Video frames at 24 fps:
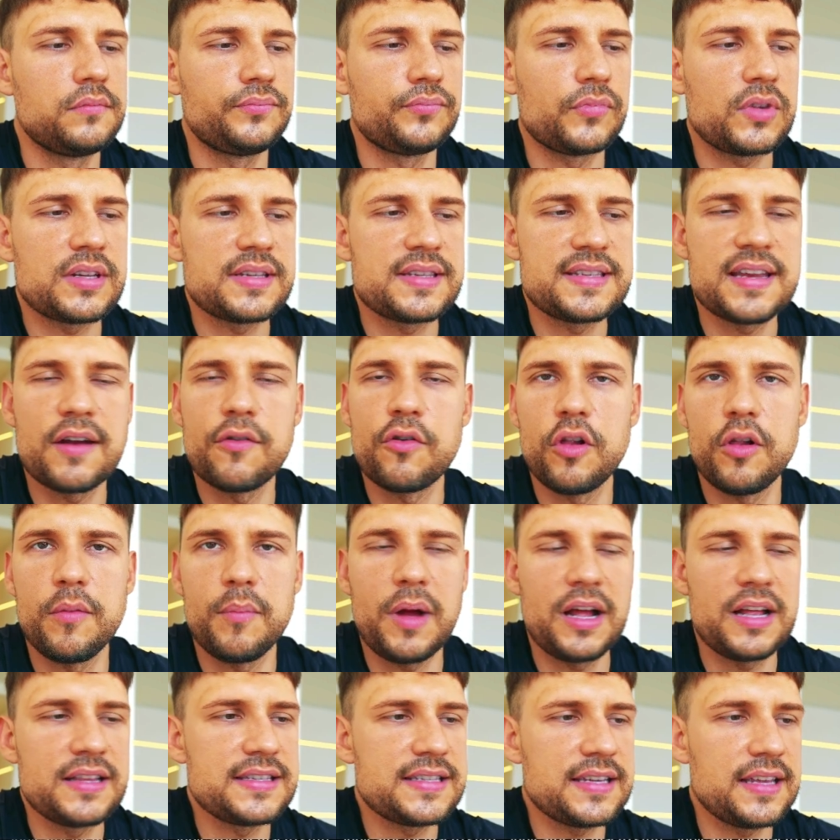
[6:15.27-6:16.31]
several
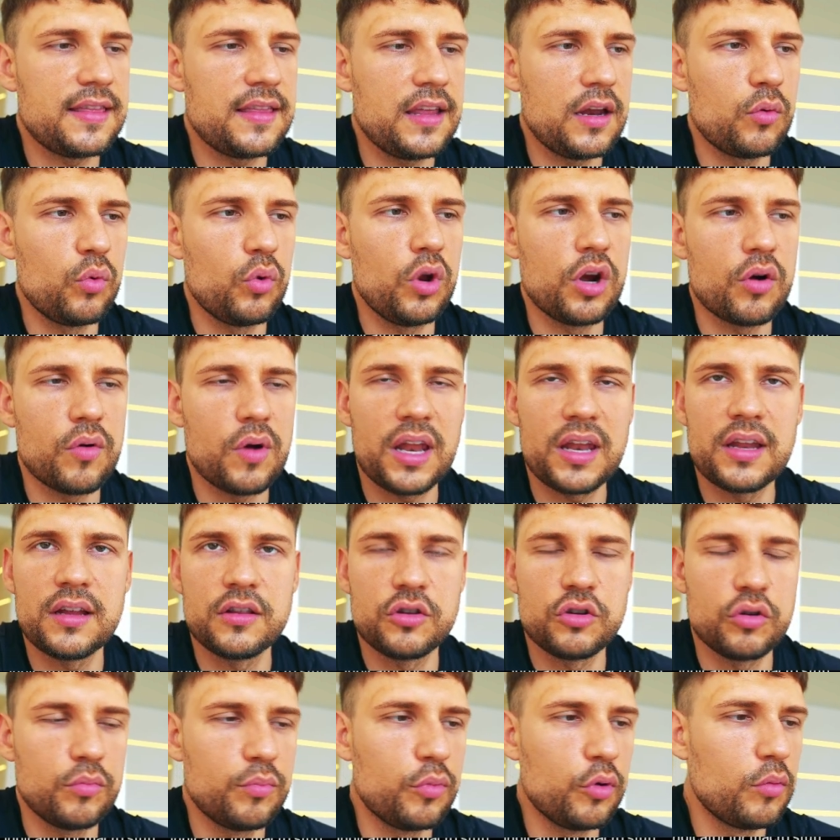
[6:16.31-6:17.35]
months, and then we run
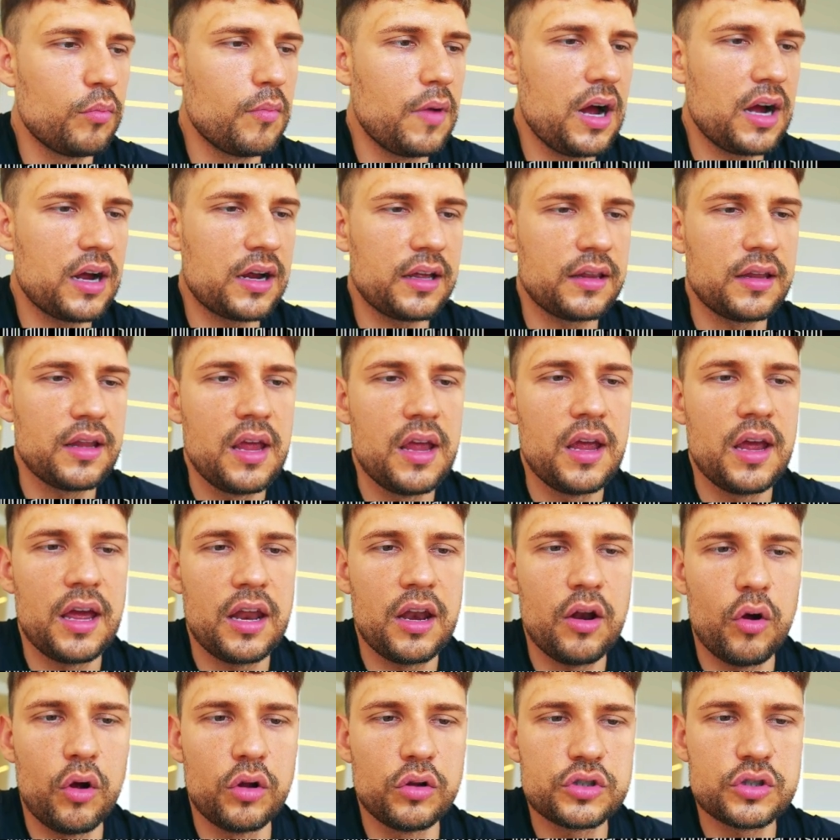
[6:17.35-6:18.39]
into a bull market. And
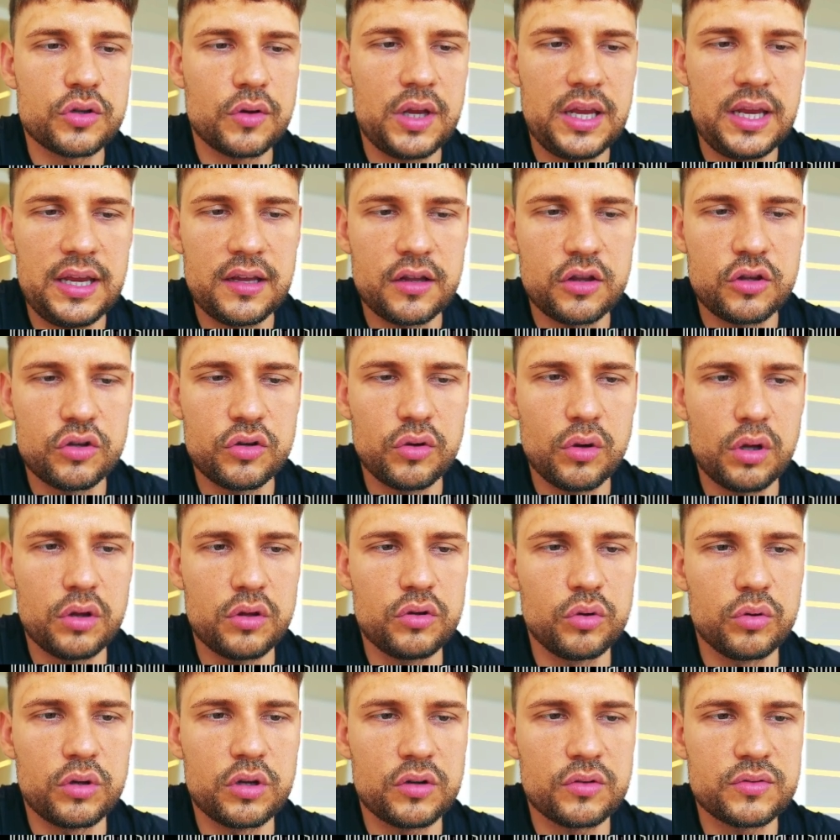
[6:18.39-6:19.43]
also here,
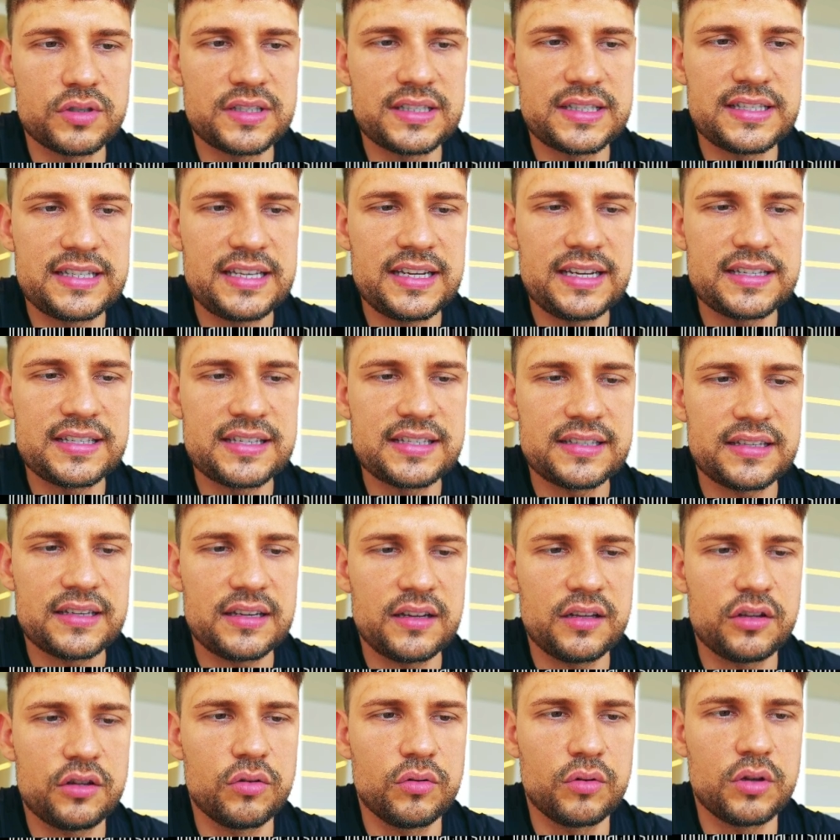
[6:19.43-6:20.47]
2006,
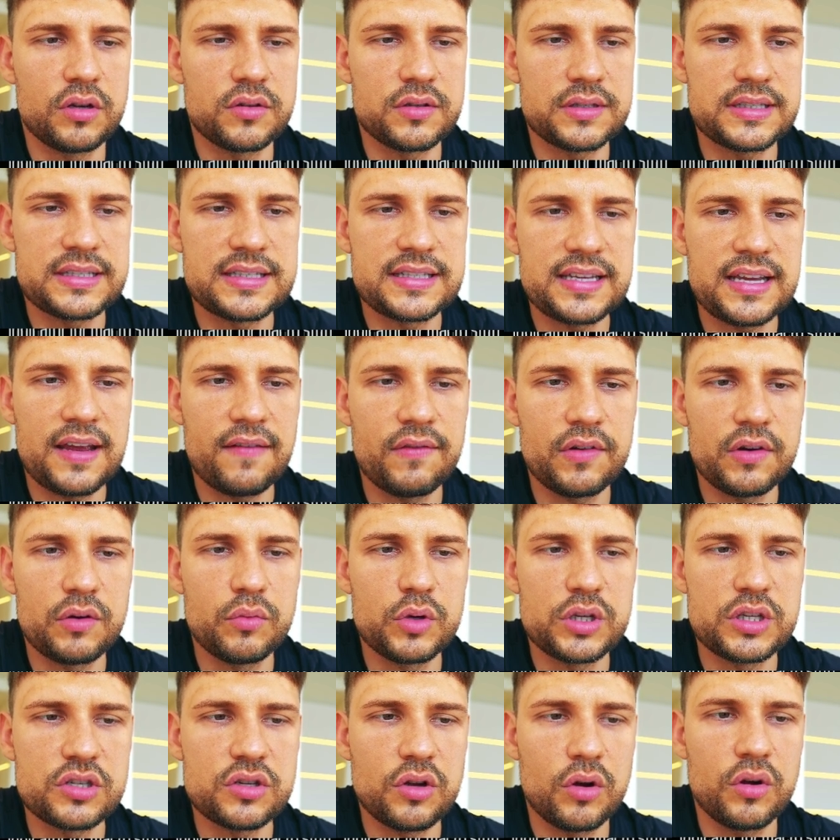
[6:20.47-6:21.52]
2007, we
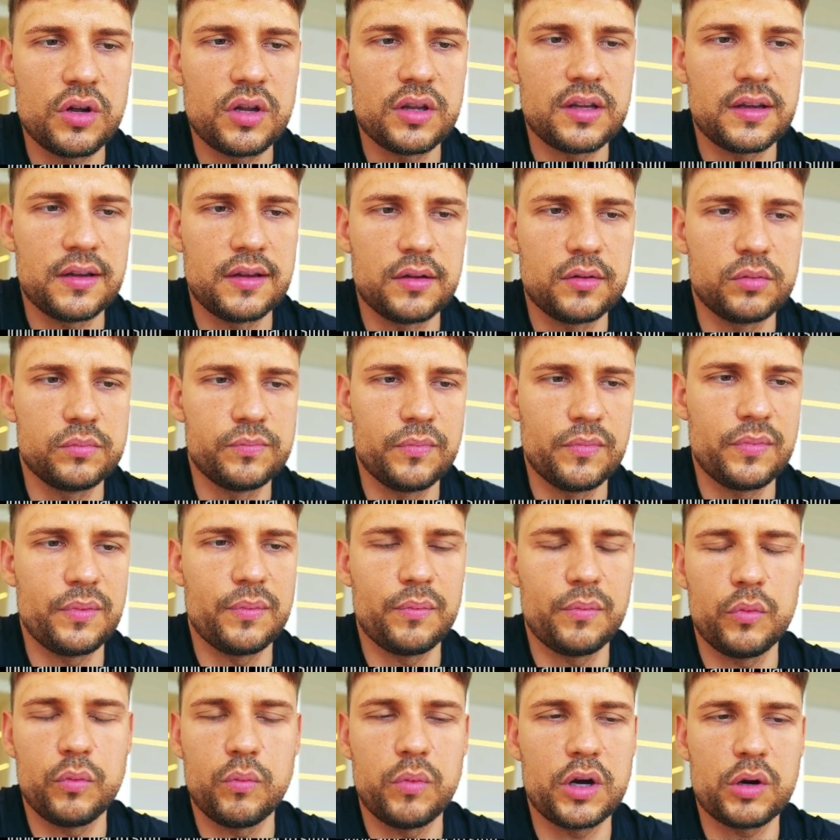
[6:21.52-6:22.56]
saw it.
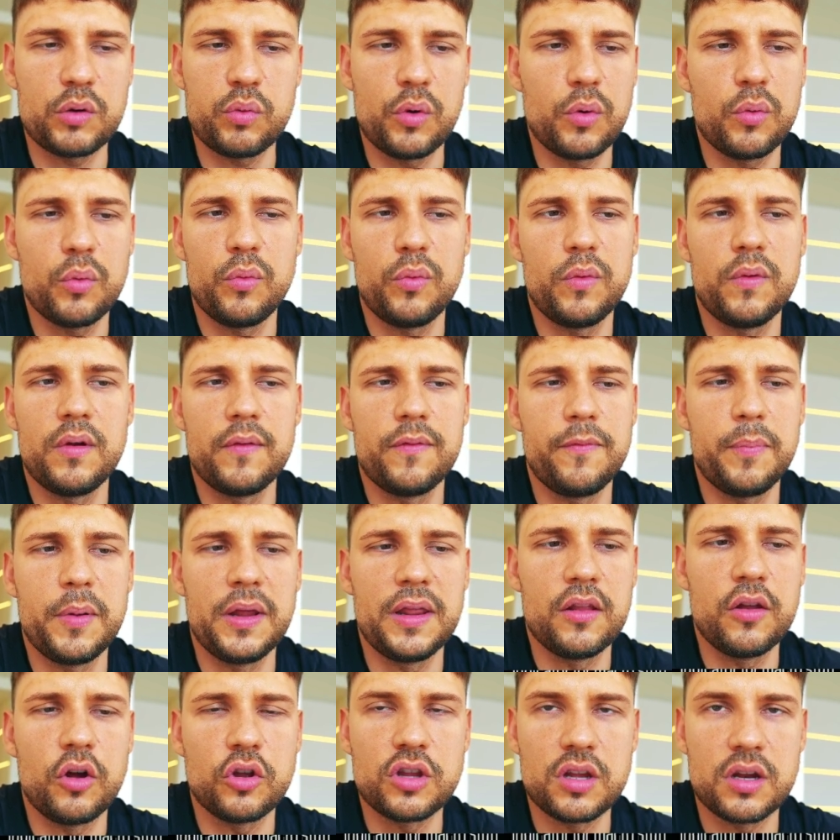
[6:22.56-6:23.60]
We've been
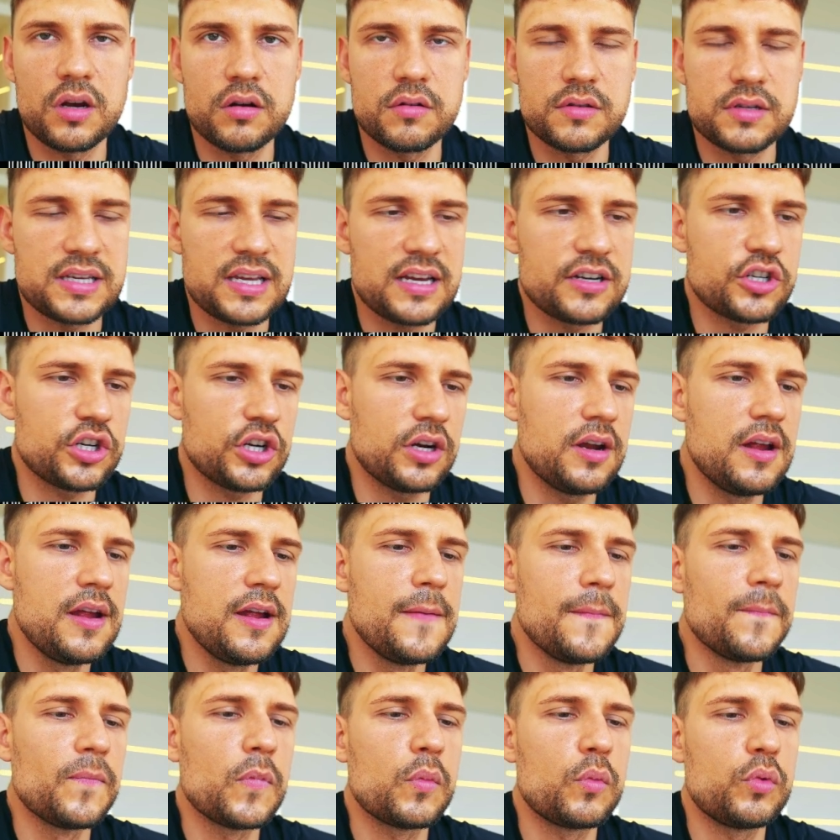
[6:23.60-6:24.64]
not in a recession.
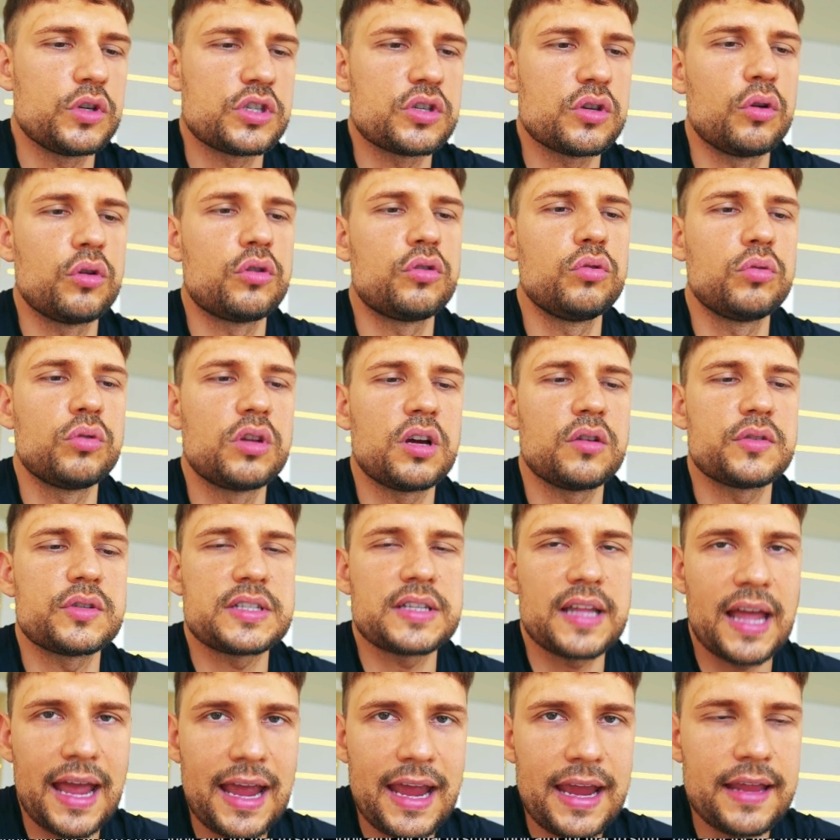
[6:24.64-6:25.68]
We saw it
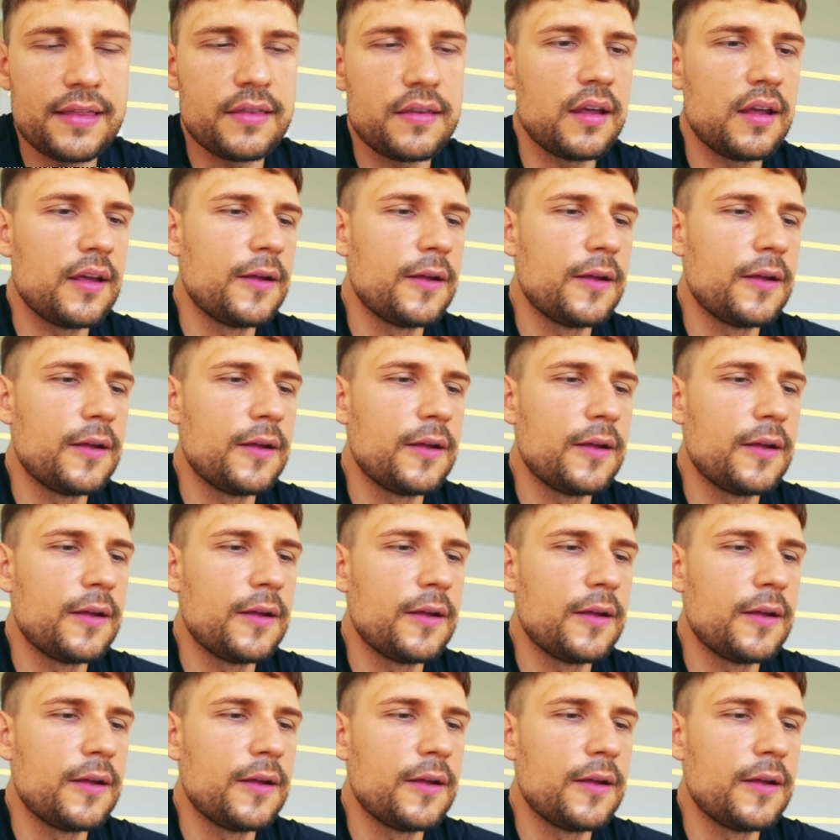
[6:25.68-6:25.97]
2008.